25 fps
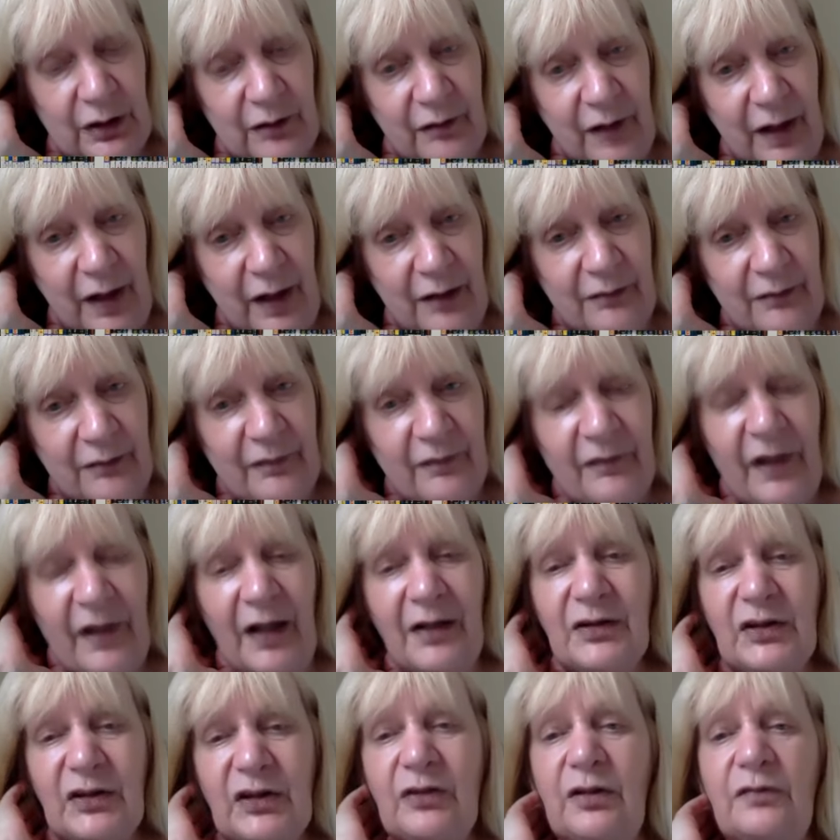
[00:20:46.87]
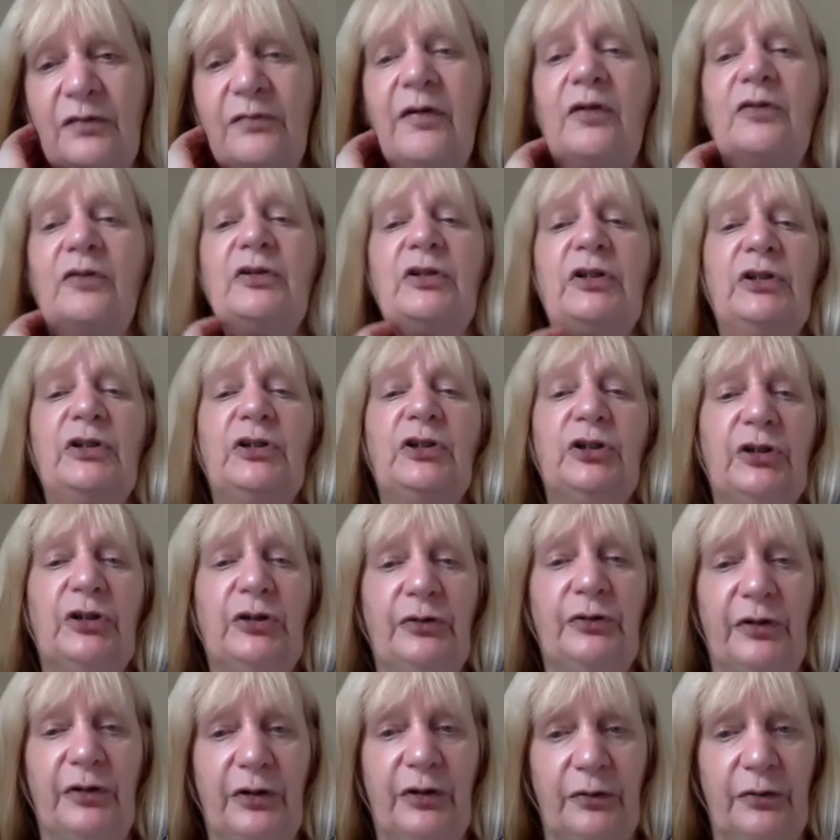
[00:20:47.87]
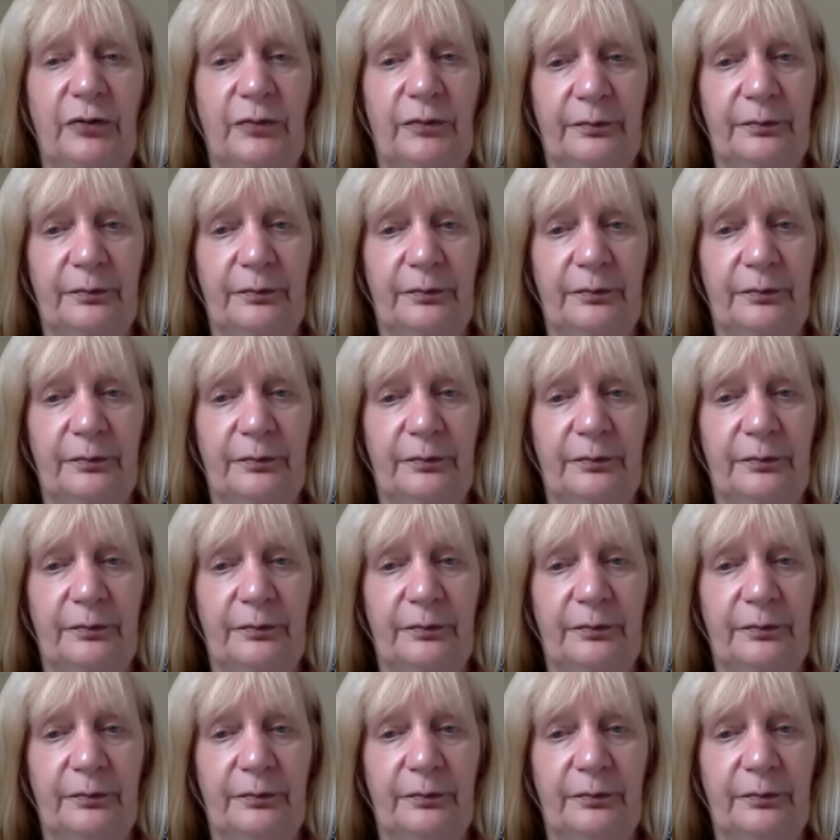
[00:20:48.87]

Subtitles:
then that's an advantage to you.